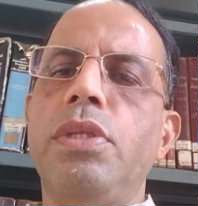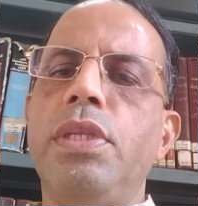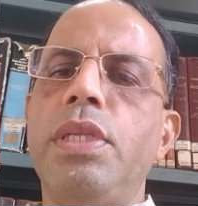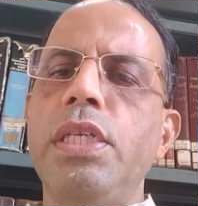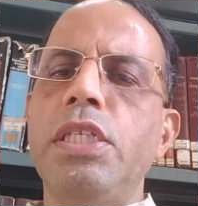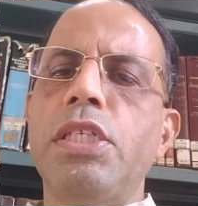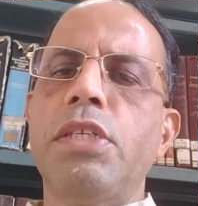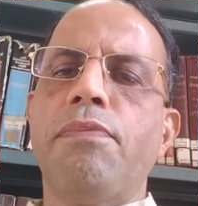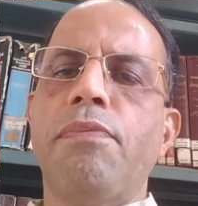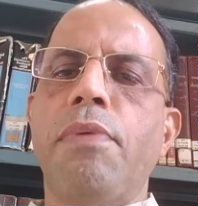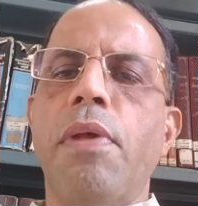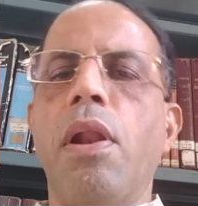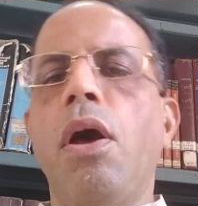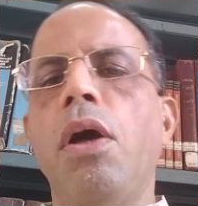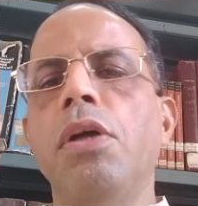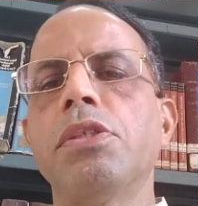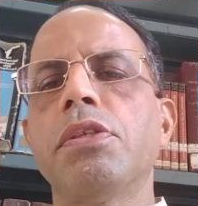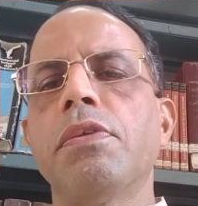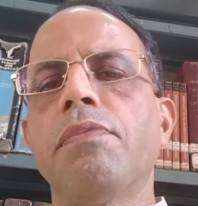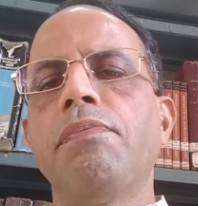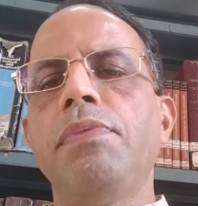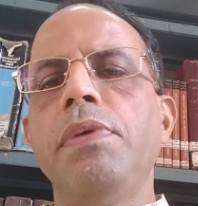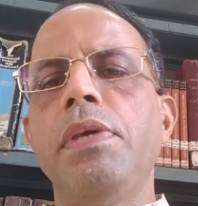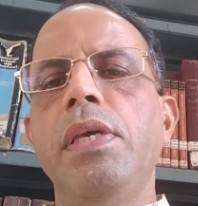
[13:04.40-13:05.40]
this
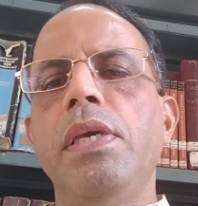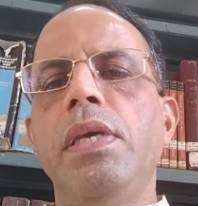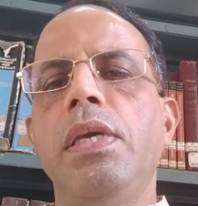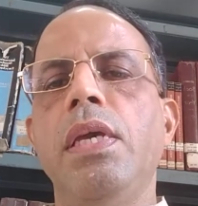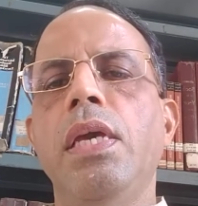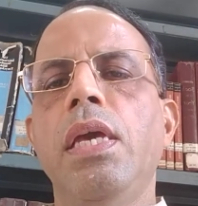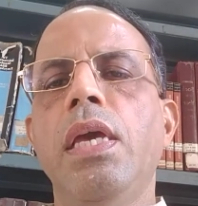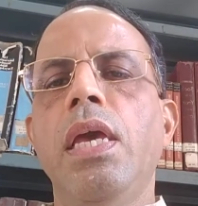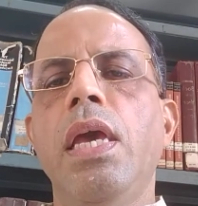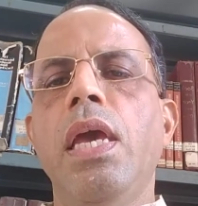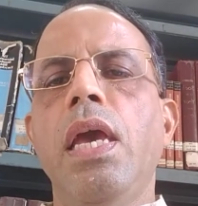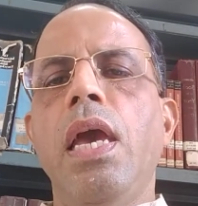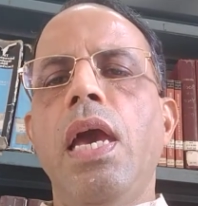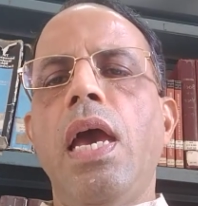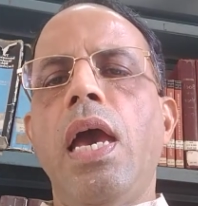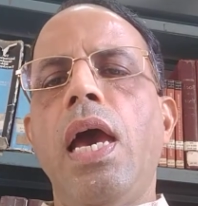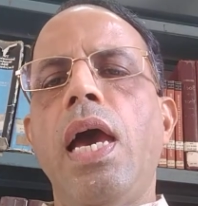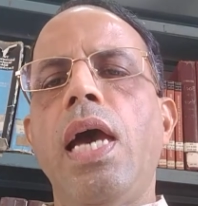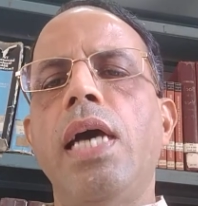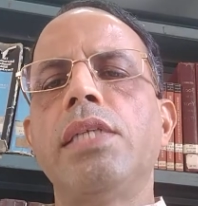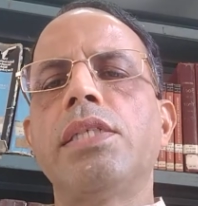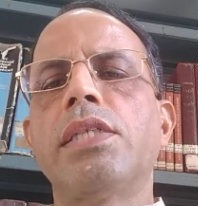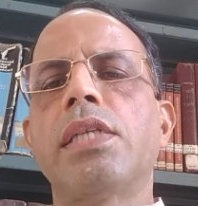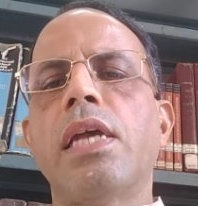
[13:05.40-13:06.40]
philosophy
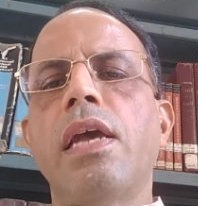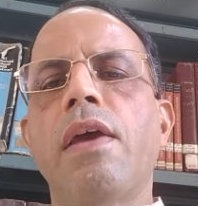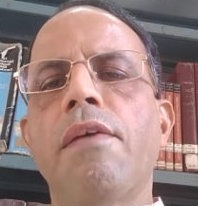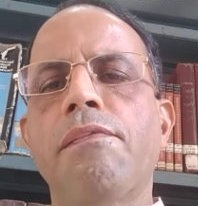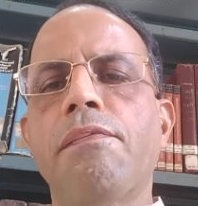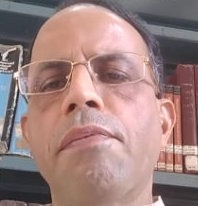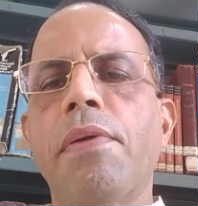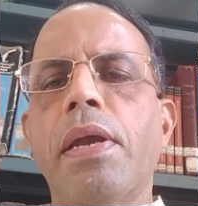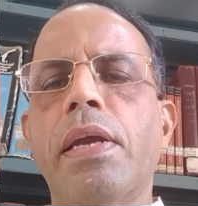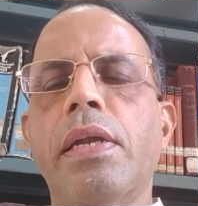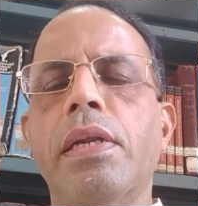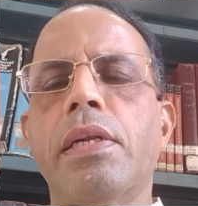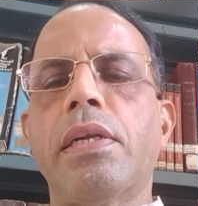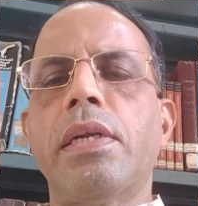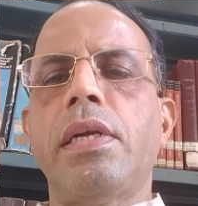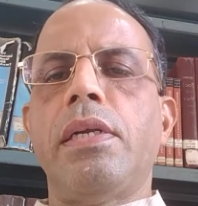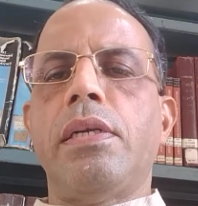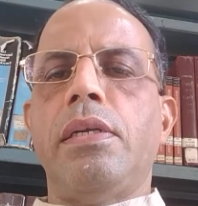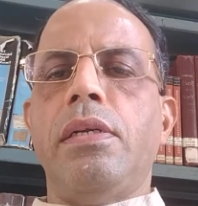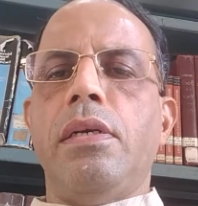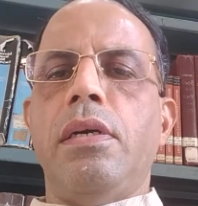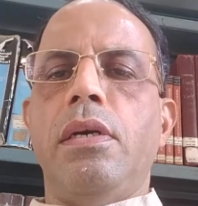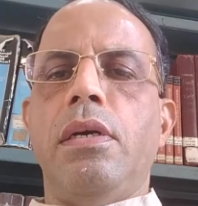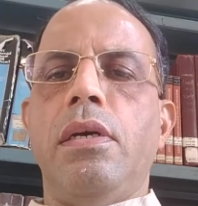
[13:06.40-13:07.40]
has
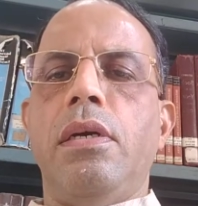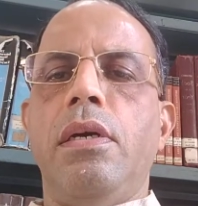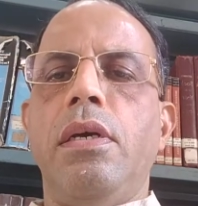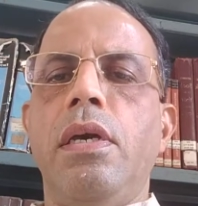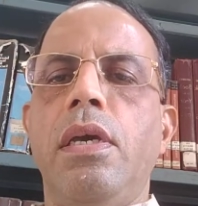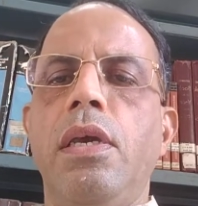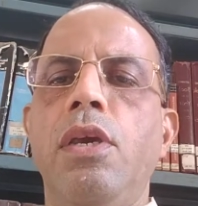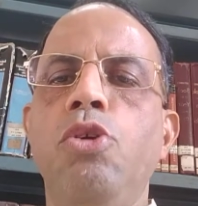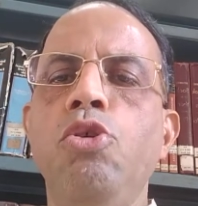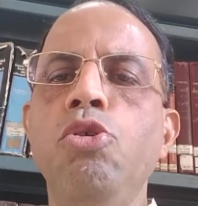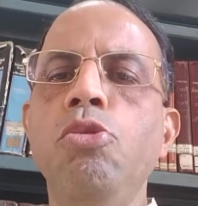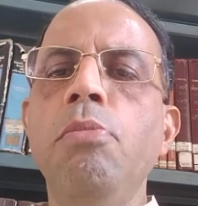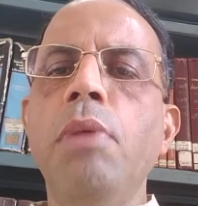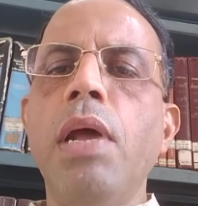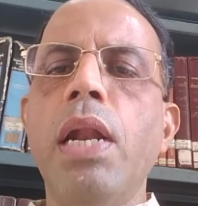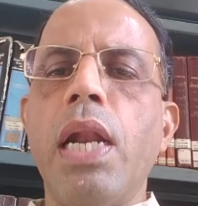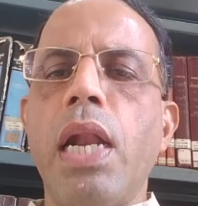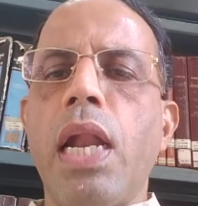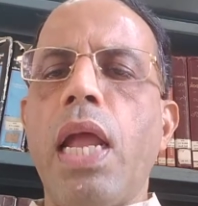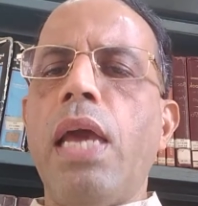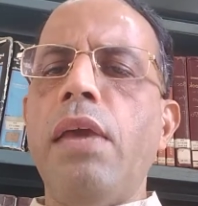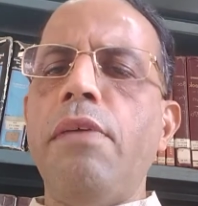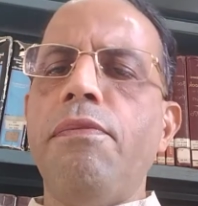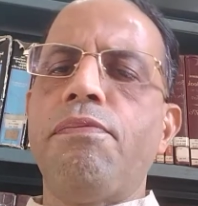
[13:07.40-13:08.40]
affected human
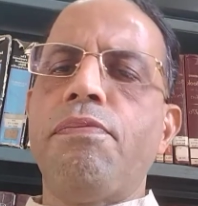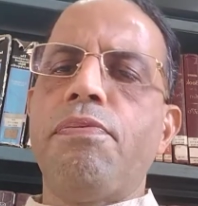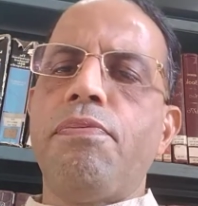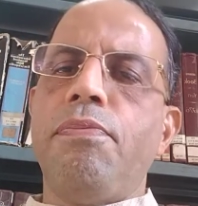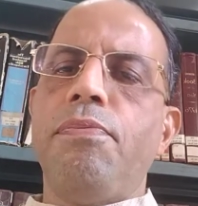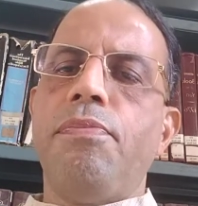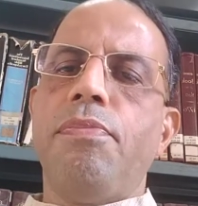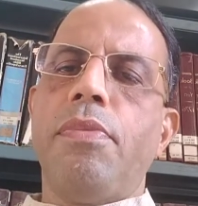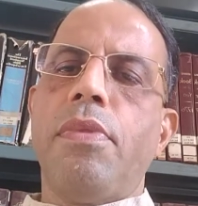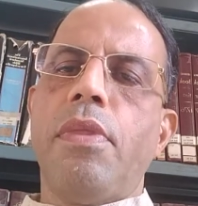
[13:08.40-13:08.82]
life,